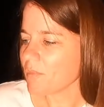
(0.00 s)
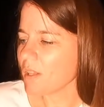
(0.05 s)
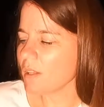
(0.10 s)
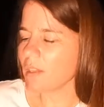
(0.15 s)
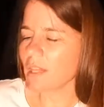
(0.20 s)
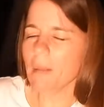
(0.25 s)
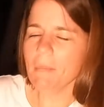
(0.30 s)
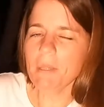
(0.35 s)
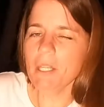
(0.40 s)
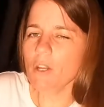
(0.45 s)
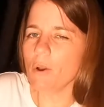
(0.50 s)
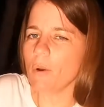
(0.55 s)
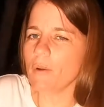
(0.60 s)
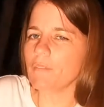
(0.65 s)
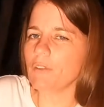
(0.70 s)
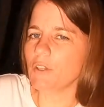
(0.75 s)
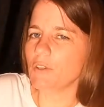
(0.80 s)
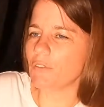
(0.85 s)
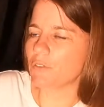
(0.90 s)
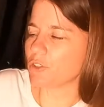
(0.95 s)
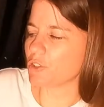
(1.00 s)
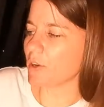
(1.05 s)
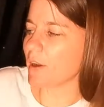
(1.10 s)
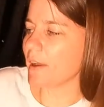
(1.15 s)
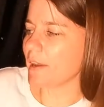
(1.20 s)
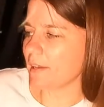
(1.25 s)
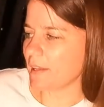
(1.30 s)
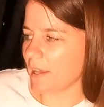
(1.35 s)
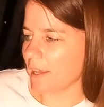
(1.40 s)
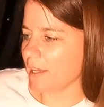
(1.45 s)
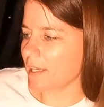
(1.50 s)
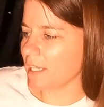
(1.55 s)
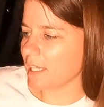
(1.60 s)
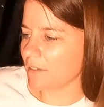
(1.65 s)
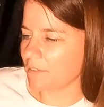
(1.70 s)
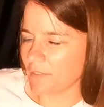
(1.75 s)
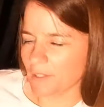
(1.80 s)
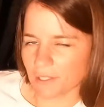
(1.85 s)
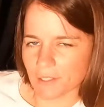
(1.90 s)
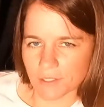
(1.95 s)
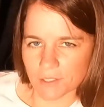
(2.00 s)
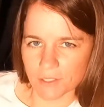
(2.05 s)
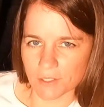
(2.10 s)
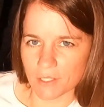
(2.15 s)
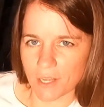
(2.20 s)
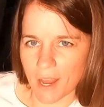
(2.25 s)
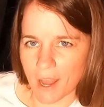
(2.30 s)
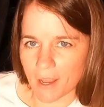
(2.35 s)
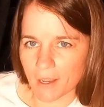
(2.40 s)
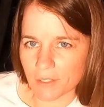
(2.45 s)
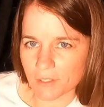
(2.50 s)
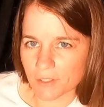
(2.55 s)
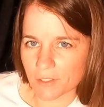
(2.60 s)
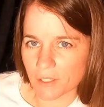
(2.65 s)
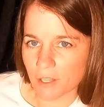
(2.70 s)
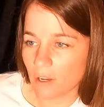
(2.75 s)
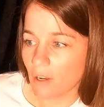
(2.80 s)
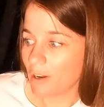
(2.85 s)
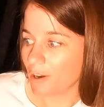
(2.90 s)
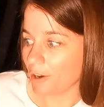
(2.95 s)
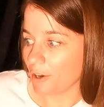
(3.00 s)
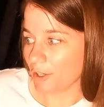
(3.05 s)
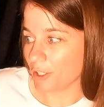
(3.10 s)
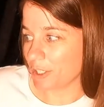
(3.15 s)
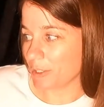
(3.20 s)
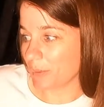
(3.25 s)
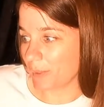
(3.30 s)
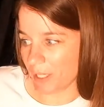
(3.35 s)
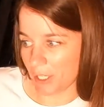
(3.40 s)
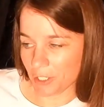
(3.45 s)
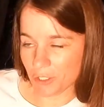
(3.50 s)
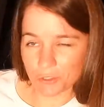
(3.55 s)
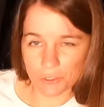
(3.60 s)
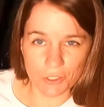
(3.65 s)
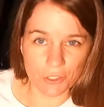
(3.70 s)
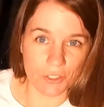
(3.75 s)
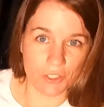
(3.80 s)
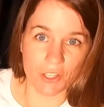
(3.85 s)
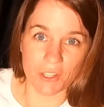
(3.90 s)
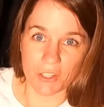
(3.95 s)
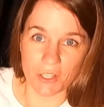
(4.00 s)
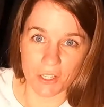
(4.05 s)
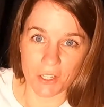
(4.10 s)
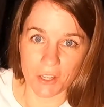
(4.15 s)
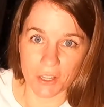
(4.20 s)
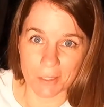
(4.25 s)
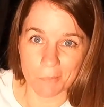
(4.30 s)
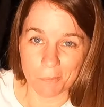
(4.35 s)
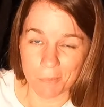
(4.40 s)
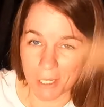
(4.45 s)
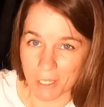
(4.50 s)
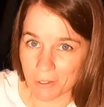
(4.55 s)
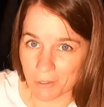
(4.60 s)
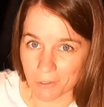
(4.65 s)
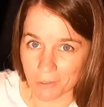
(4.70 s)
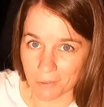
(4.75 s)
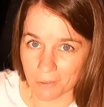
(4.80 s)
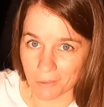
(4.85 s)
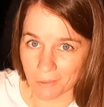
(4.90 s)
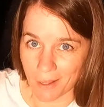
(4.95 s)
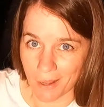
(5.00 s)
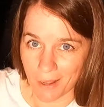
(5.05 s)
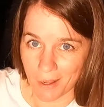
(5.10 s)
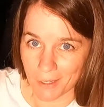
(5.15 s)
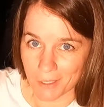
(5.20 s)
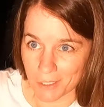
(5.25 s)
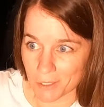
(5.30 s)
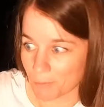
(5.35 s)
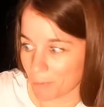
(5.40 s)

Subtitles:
let me know if you've tried any of these snacks. Are you interested in the Pickle-Ice